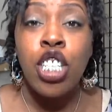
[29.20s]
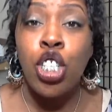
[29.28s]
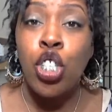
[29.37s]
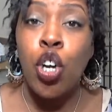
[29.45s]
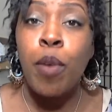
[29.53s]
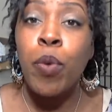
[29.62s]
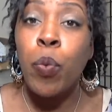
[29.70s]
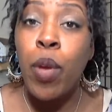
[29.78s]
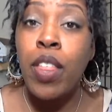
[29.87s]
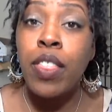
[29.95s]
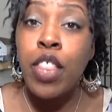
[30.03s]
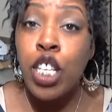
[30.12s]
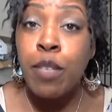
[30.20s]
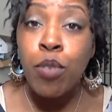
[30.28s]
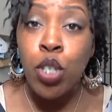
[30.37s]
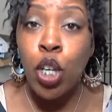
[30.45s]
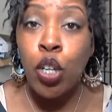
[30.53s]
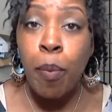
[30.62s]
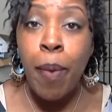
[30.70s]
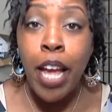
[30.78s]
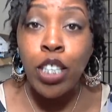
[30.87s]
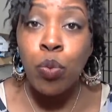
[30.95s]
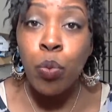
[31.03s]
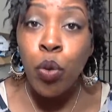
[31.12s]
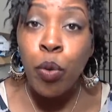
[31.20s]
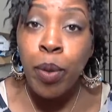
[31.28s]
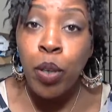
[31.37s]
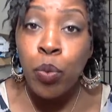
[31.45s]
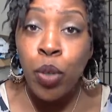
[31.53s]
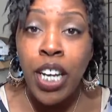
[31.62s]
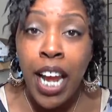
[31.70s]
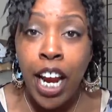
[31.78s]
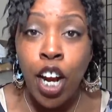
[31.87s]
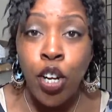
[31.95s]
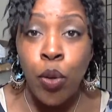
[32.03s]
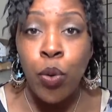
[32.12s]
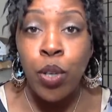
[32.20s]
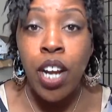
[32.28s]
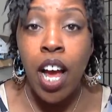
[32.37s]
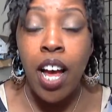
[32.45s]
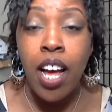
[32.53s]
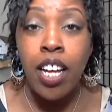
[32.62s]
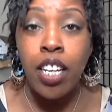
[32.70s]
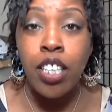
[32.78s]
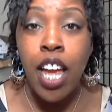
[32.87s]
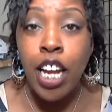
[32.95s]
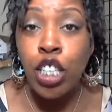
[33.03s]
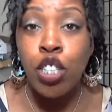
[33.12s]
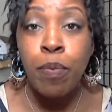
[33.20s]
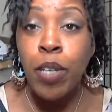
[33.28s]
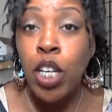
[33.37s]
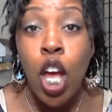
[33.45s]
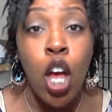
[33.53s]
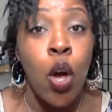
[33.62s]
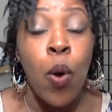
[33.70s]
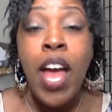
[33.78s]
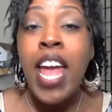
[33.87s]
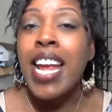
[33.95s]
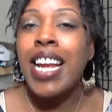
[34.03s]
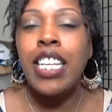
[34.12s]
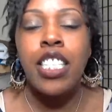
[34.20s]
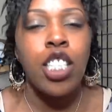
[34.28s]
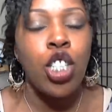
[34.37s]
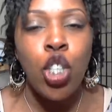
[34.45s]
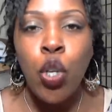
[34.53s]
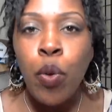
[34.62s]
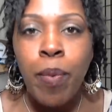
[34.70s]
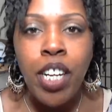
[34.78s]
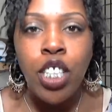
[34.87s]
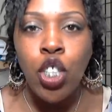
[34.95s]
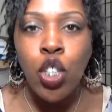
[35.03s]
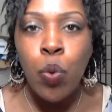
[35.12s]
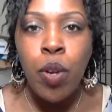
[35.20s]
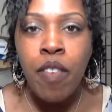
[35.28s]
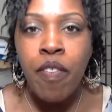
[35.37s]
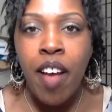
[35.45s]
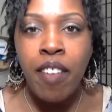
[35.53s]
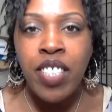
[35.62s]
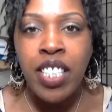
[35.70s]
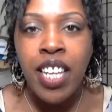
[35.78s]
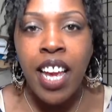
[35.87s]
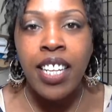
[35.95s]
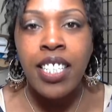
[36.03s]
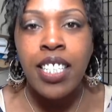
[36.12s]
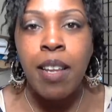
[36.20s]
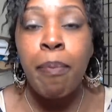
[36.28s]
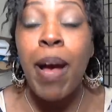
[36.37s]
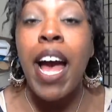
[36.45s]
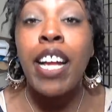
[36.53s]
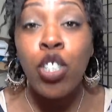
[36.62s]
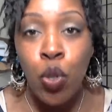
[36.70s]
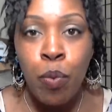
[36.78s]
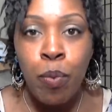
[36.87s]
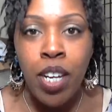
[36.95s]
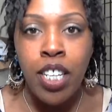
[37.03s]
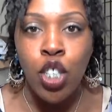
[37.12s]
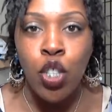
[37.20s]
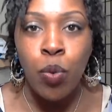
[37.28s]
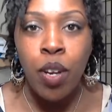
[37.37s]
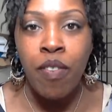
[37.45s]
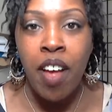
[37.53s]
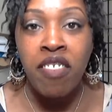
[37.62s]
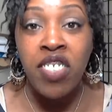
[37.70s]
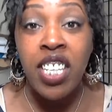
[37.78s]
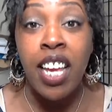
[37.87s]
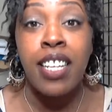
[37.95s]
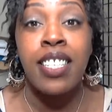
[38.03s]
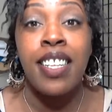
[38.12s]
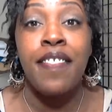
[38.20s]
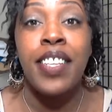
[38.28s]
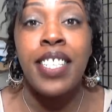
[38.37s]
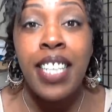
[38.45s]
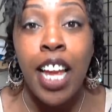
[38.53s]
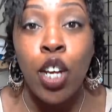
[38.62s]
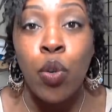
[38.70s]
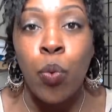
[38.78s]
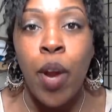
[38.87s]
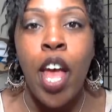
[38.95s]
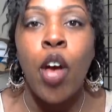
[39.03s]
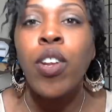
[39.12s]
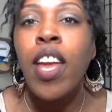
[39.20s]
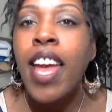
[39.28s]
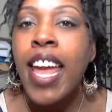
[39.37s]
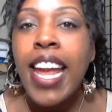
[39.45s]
determine when this particular match will be re-aired on HBO. It's 2 minutes and 25 seconds by 2 minutes and 25 seconds in the second round.